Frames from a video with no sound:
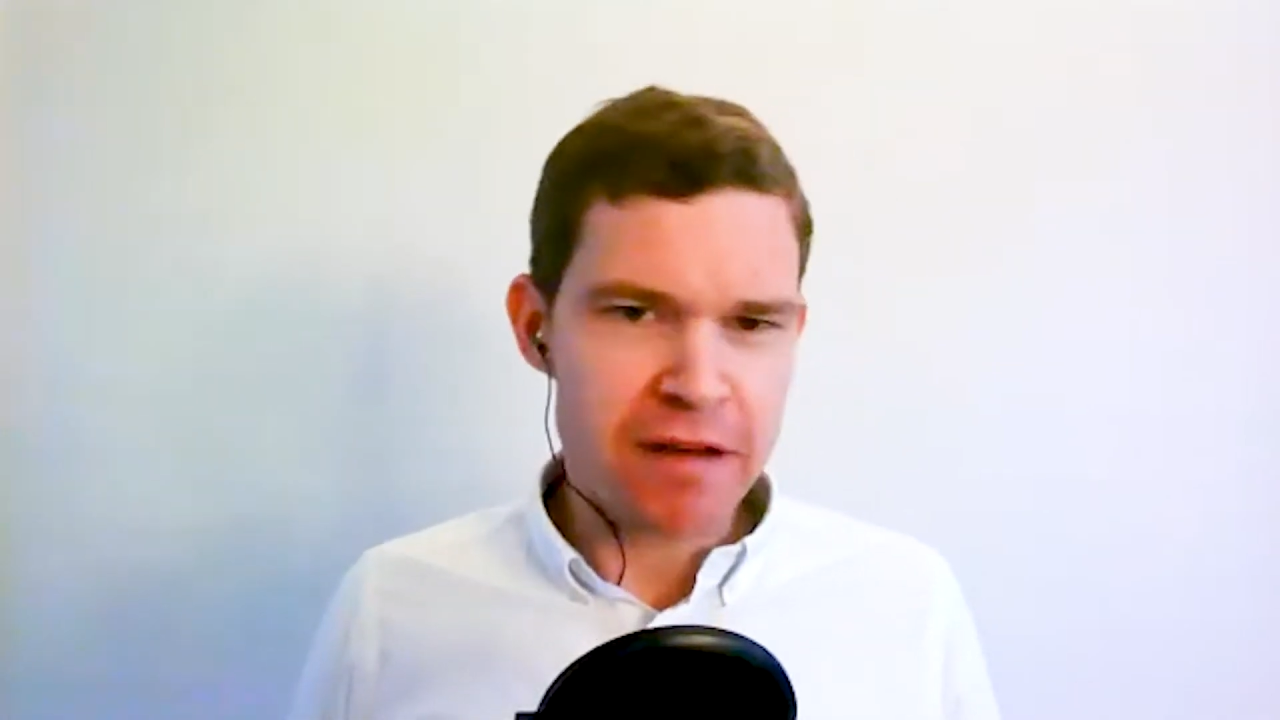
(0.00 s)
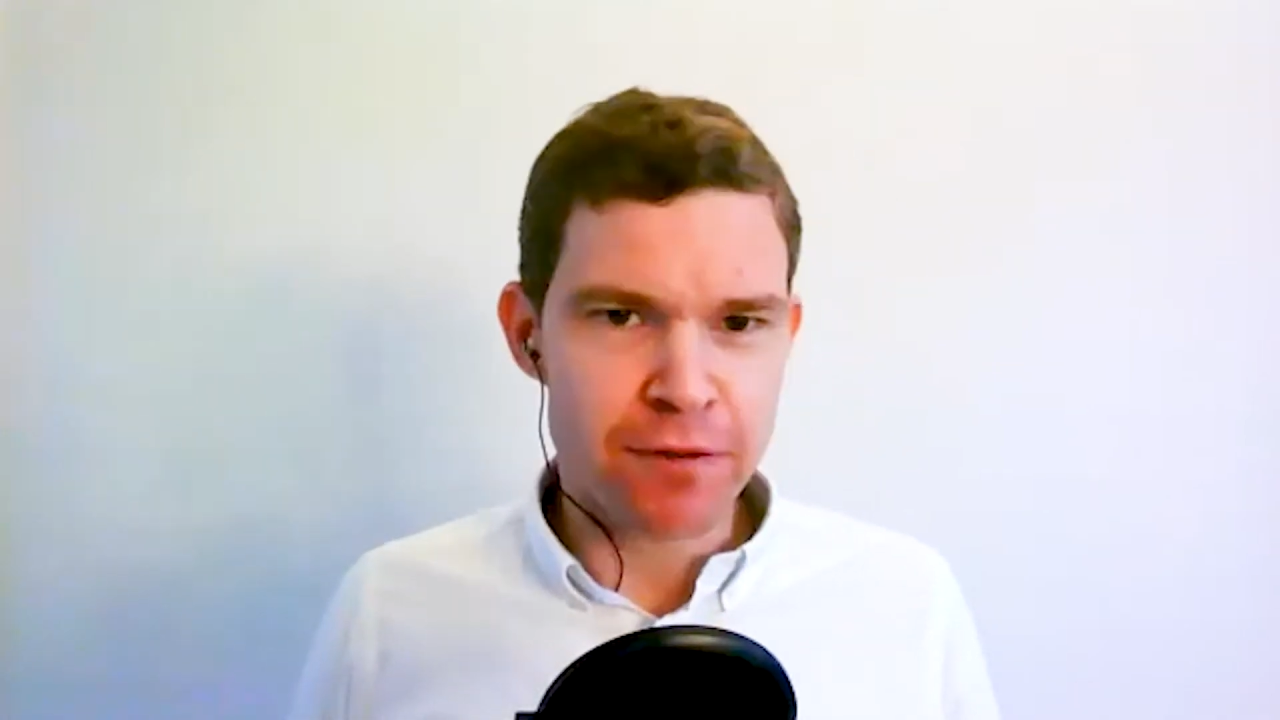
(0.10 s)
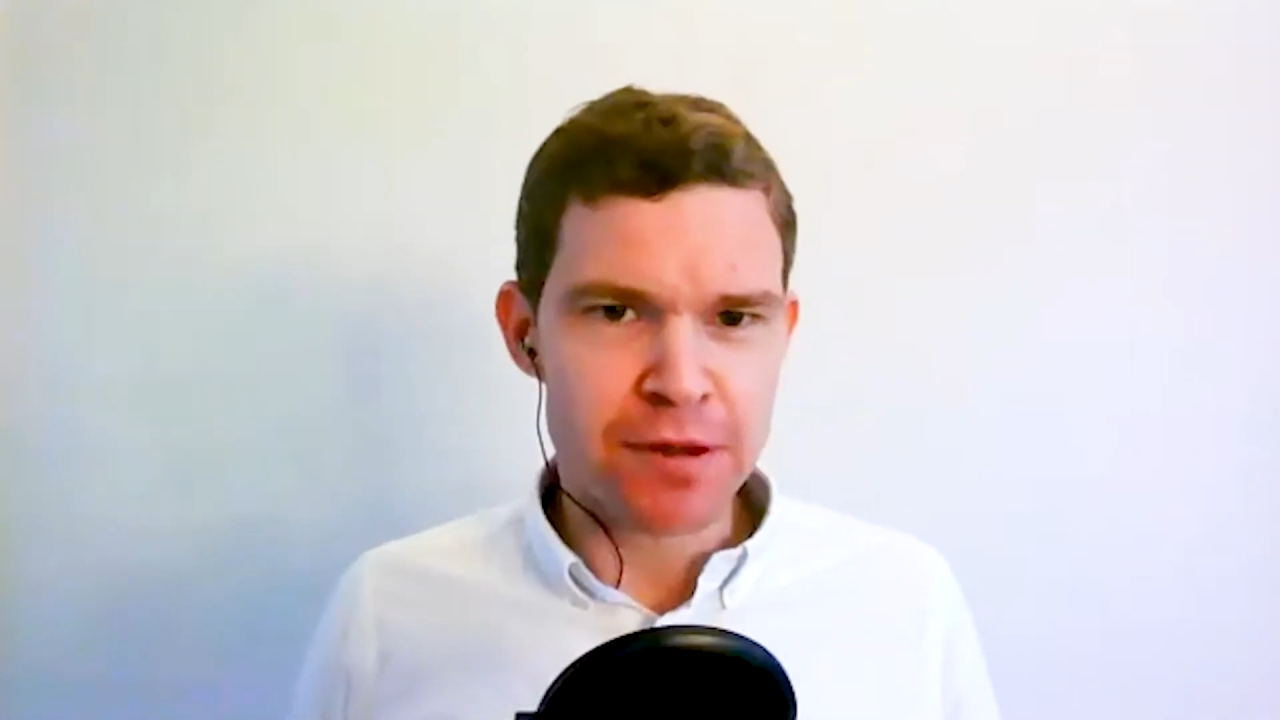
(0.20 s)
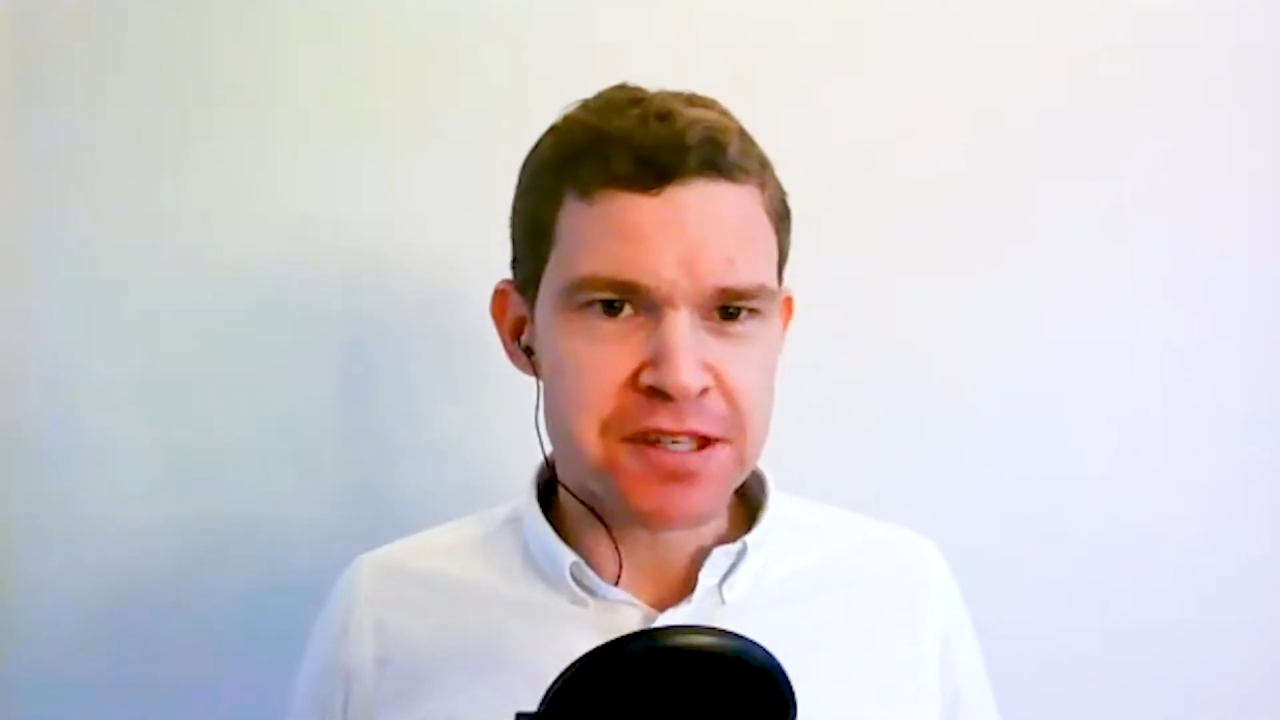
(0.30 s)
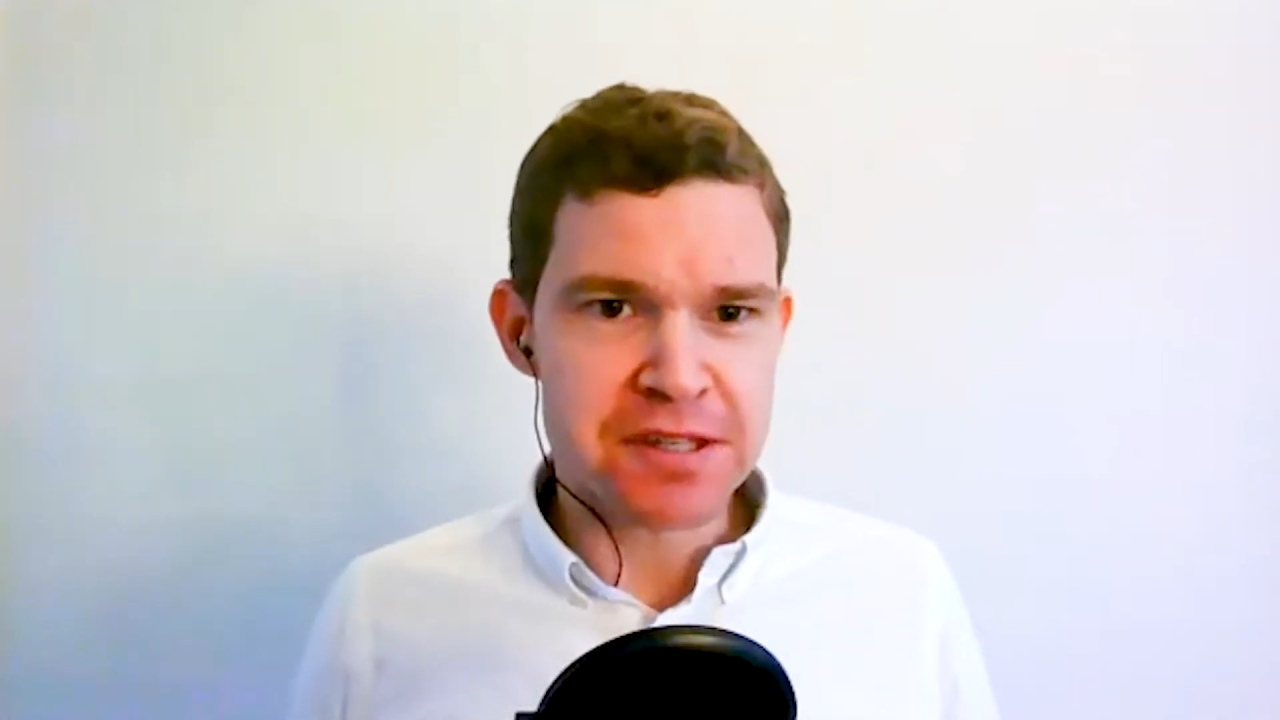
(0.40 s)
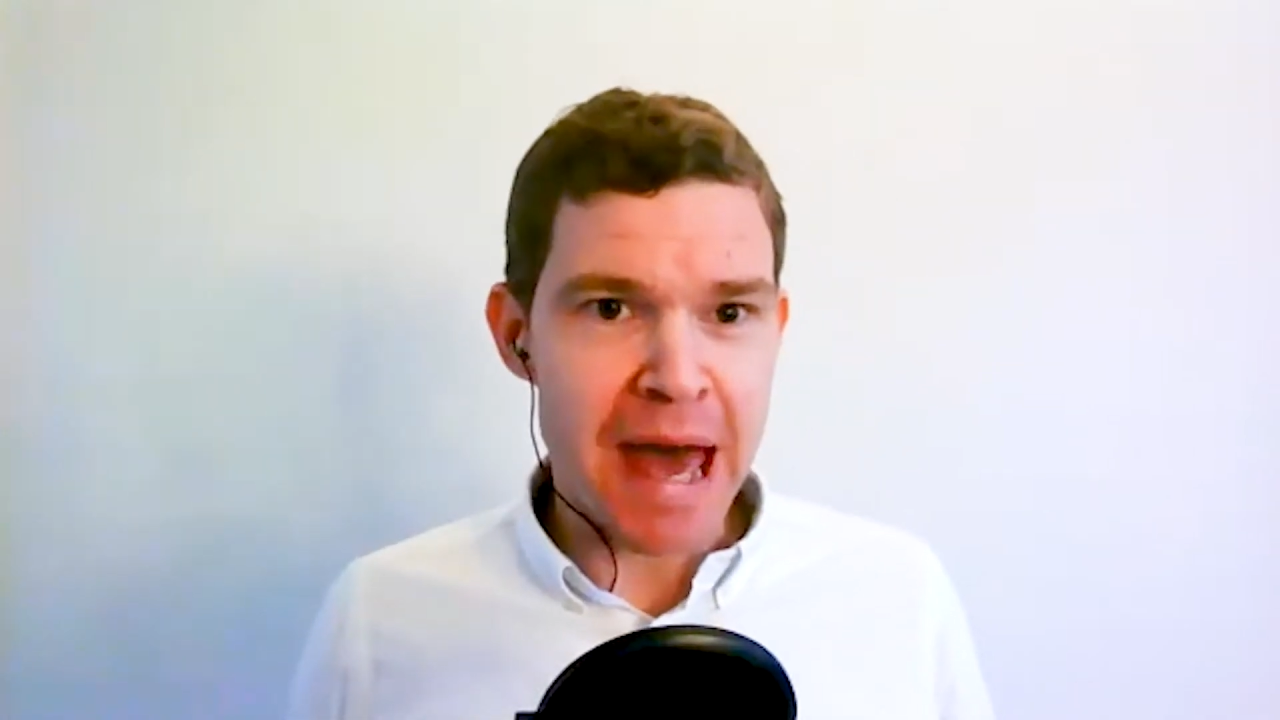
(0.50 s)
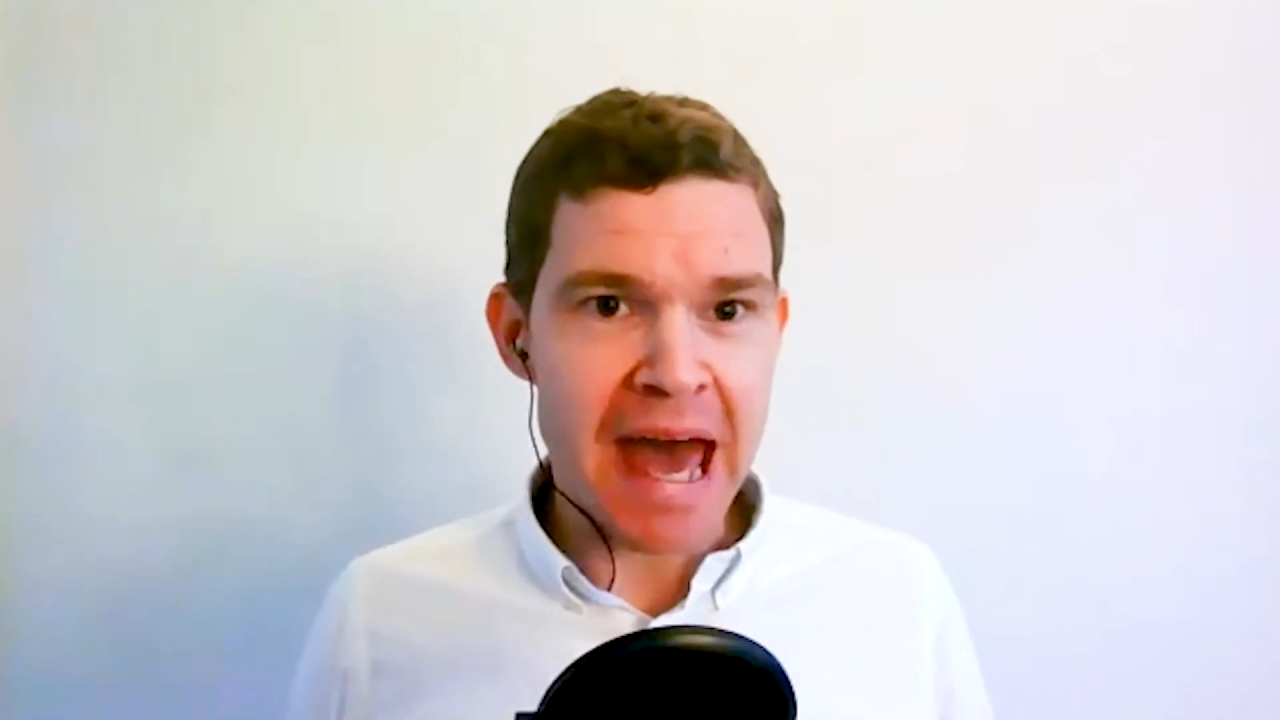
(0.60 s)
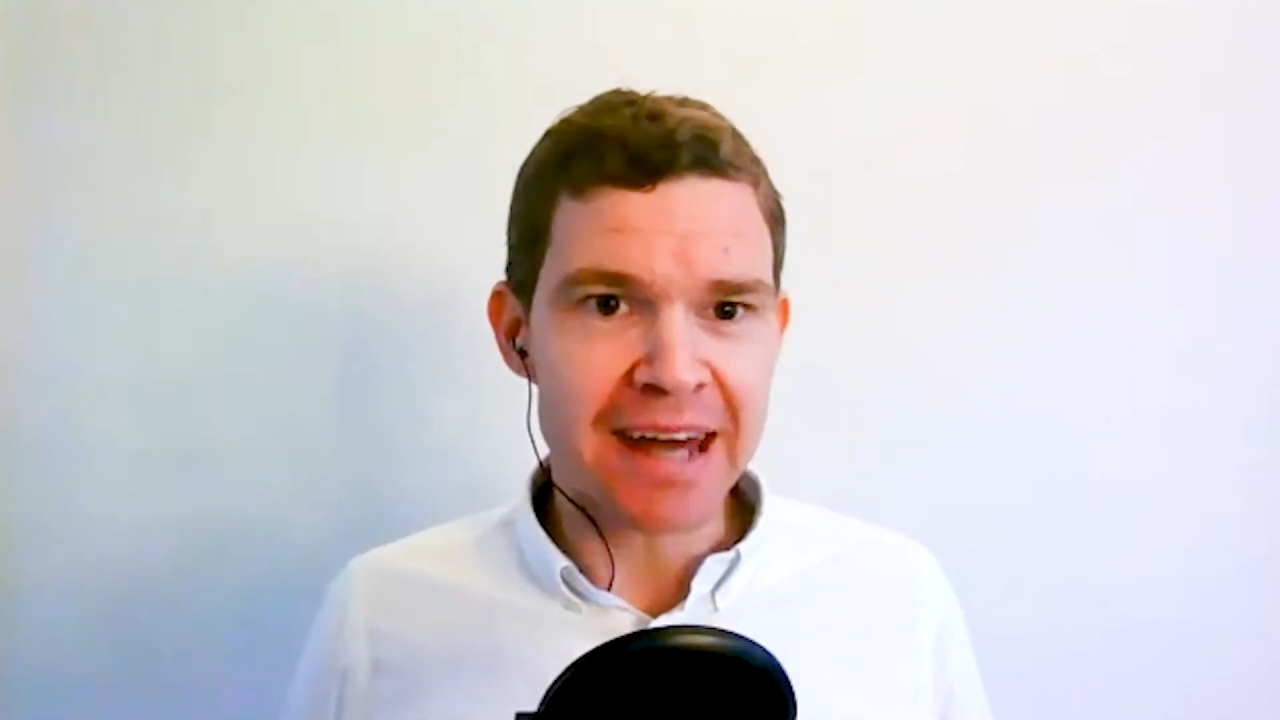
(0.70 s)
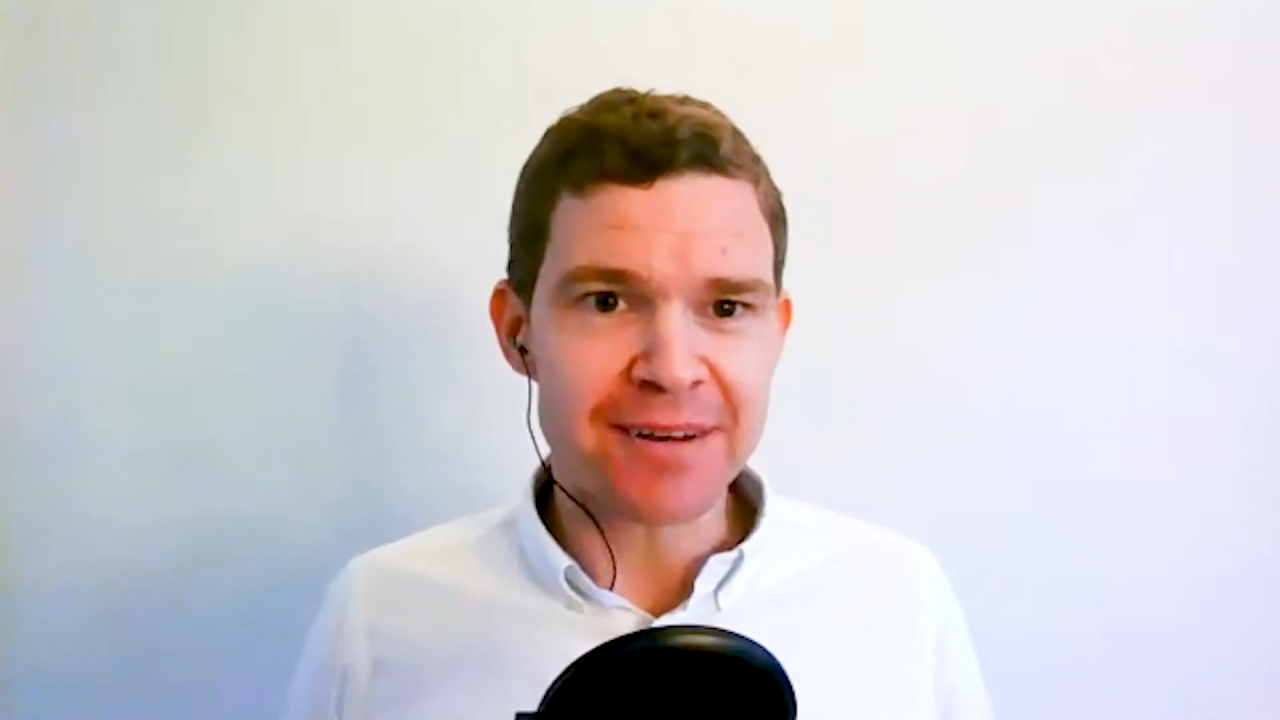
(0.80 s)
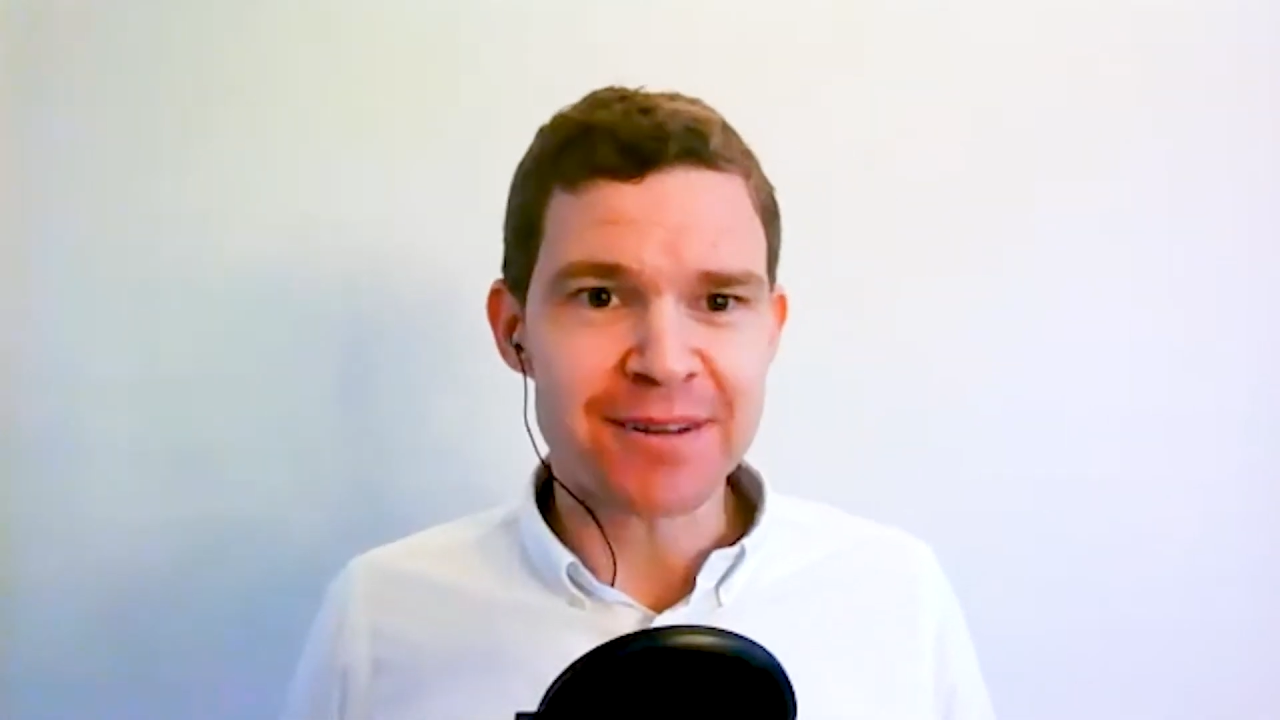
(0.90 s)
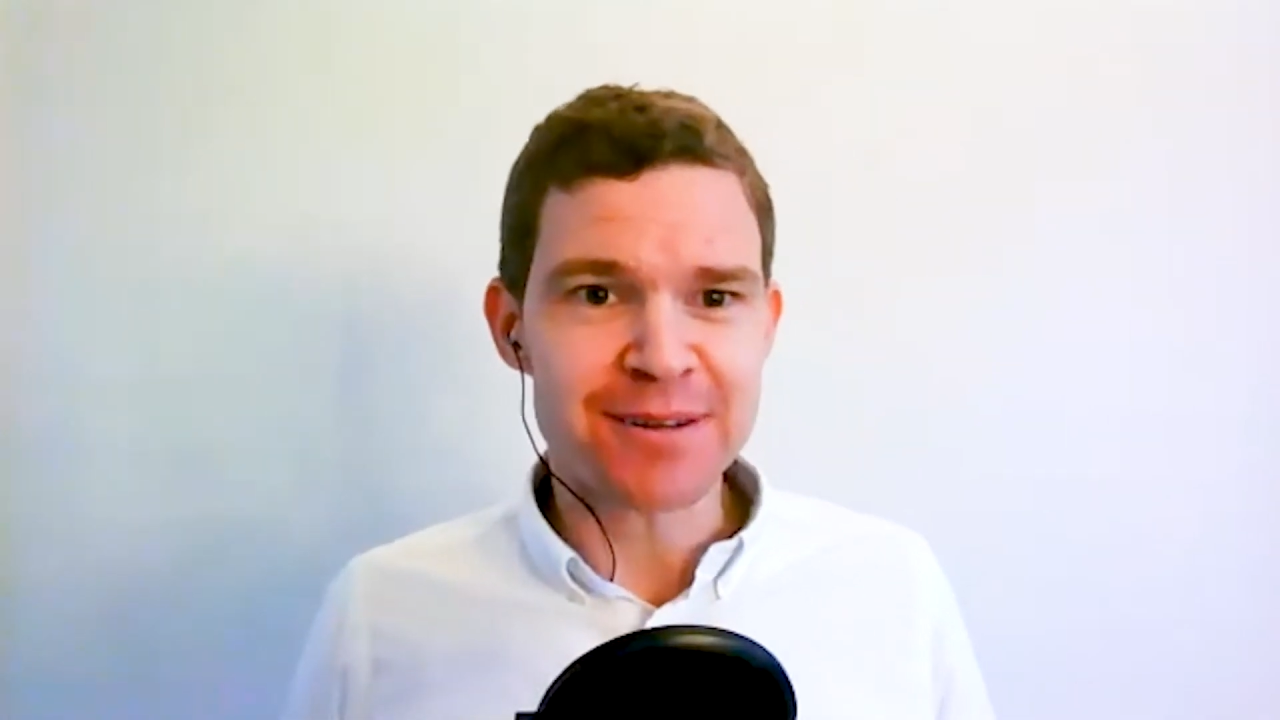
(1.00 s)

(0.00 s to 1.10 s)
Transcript: reference man,